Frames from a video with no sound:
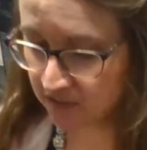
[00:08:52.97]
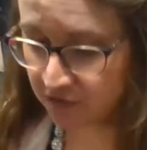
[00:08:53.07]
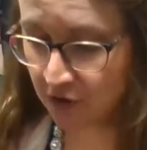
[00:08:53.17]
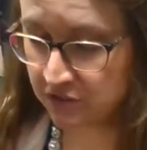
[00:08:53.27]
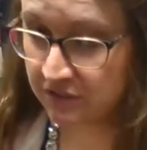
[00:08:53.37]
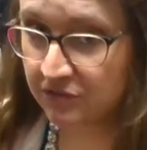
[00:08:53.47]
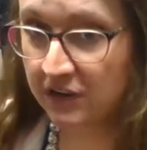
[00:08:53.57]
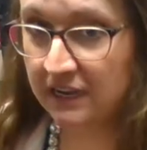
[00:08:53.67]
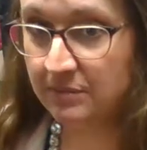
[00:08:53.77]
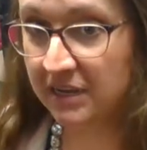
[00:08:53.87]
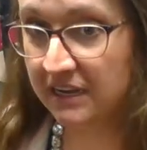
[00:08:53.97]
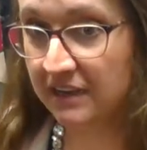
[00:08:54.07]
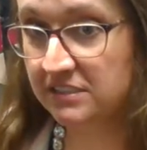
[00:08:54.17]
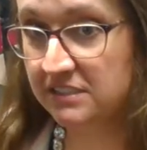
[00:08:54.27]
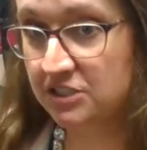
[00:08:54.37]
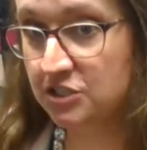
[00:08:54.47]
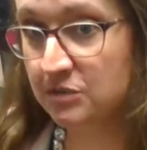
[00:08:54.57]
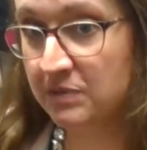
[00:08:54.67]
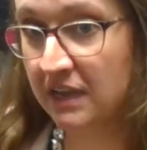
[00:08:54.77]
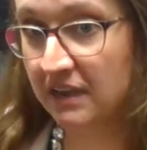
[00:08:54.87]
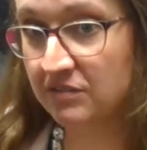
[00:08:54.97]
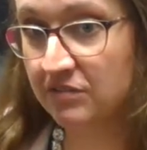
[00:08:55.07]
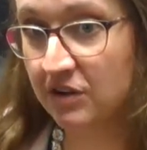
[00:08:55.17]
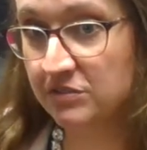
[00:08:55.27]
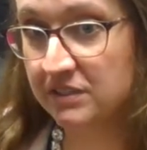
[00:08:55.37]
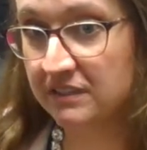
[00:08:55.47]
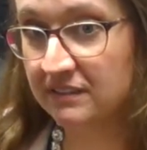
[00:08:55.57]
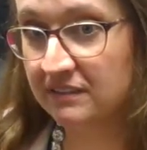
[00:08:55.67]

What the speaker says: it frozen for anybody else? It should be unfrozen.